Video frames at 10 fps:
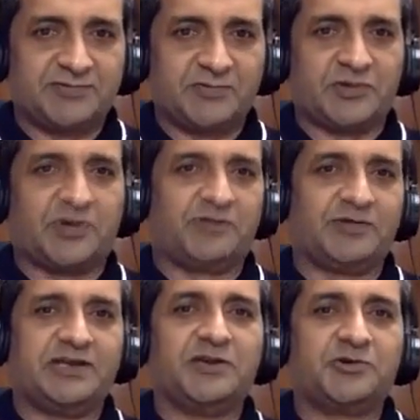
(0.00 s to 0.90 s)
we
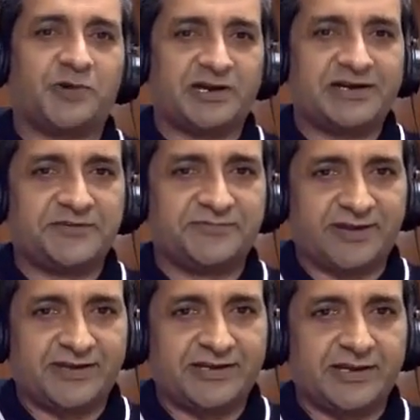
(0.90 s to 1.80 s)
need to identify
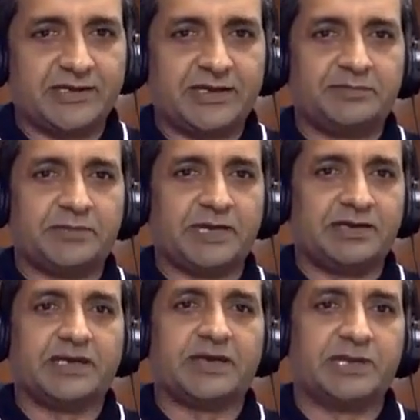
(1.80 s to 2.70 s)
in
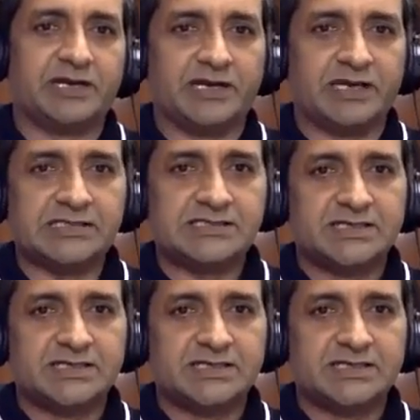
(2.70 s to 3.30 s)
any M&A deals,